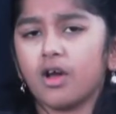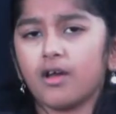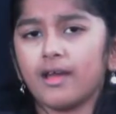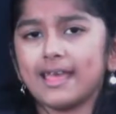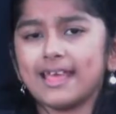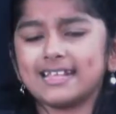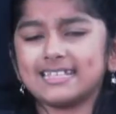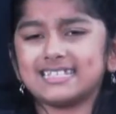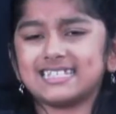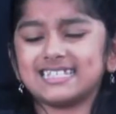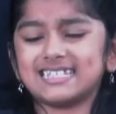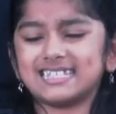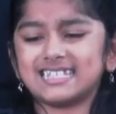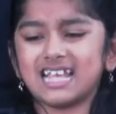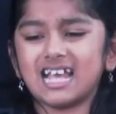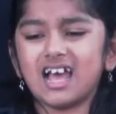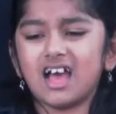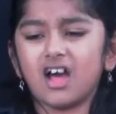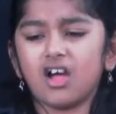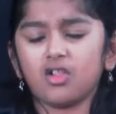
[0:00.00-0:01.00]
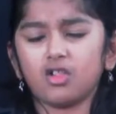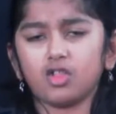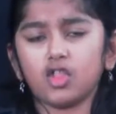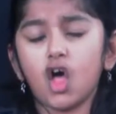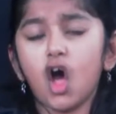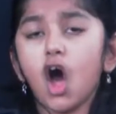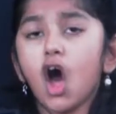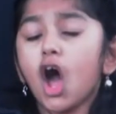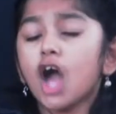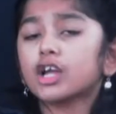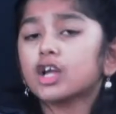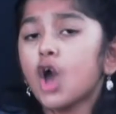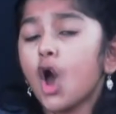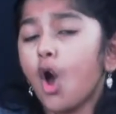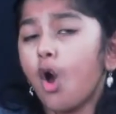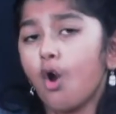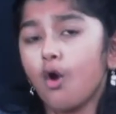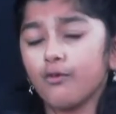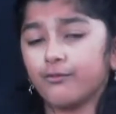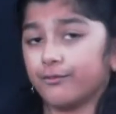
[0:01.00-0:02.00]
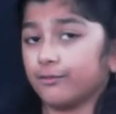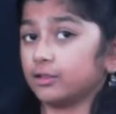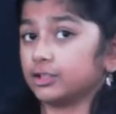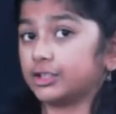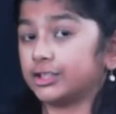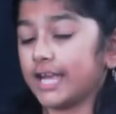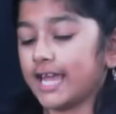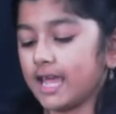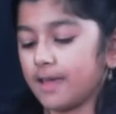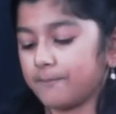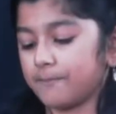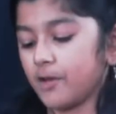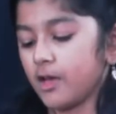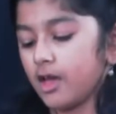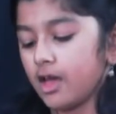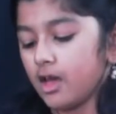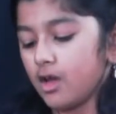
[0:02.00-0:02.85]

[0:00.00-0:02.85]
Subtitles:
it's a long oval shape